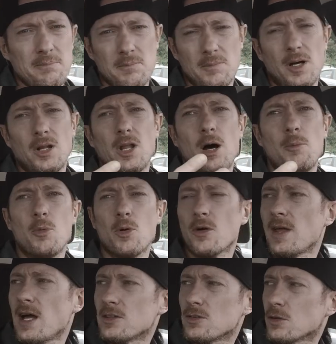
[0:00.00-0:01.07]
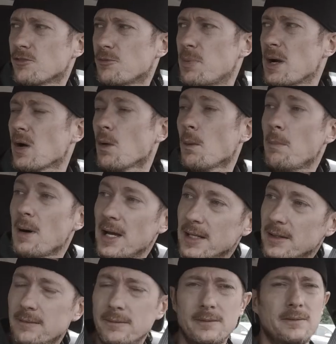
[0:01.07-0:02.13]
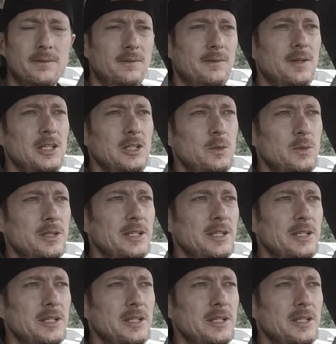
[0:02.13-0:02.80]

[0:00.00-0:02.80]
a lot more of that sort of barrel bite that you would